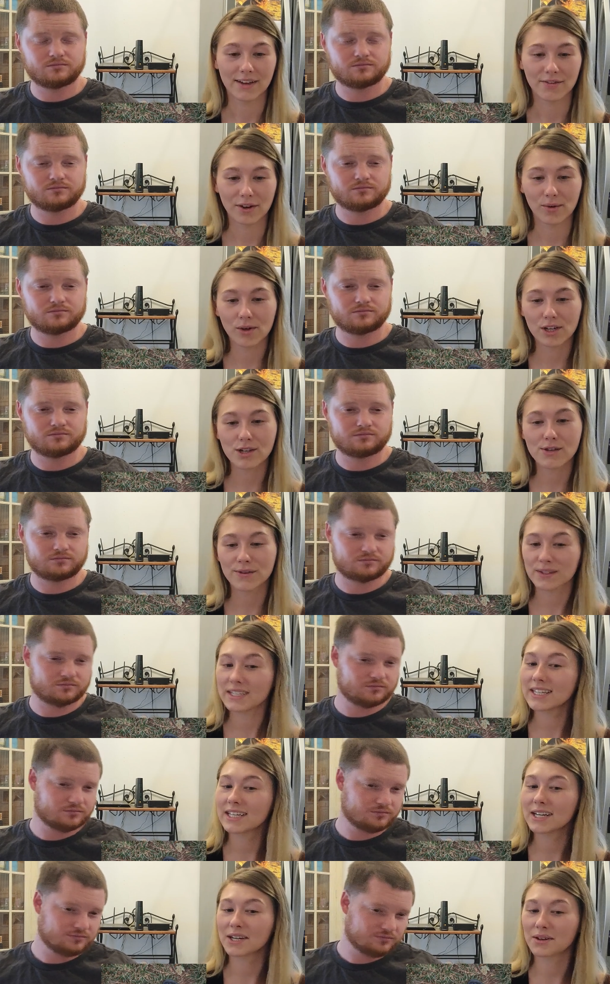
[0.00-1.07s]
Speaker 1: If it works for
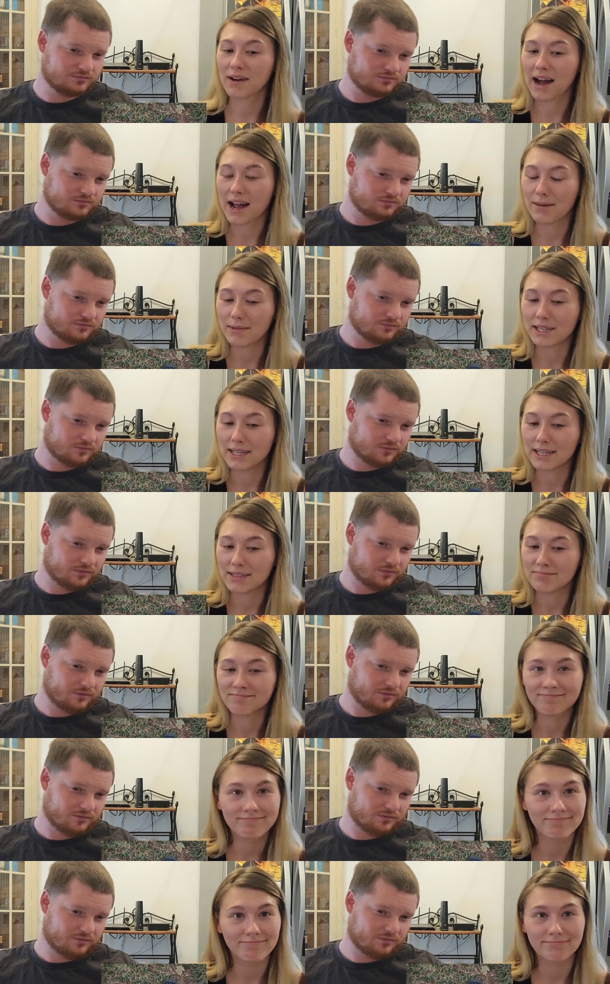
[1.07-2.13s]
you, I mean.
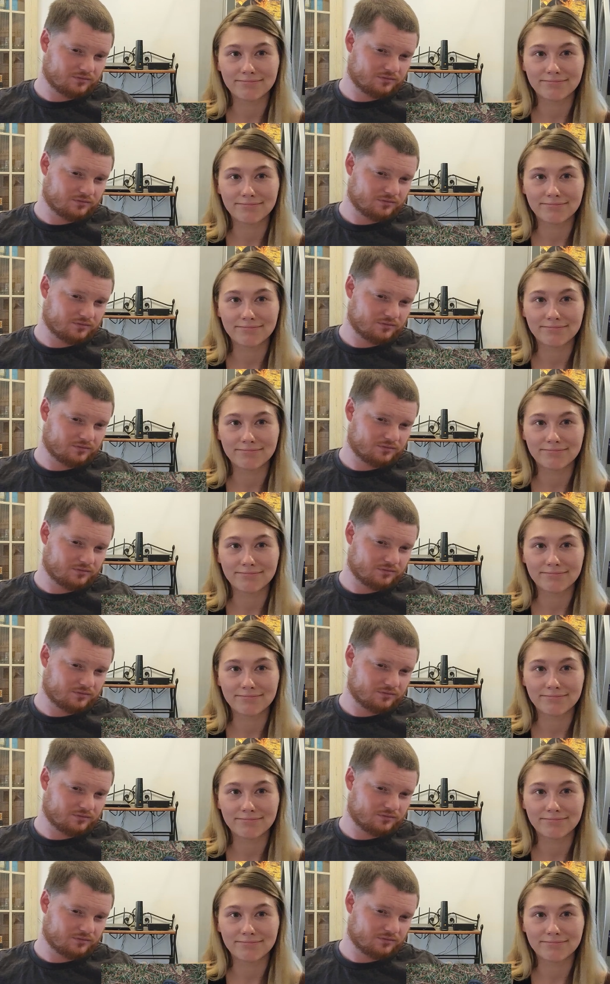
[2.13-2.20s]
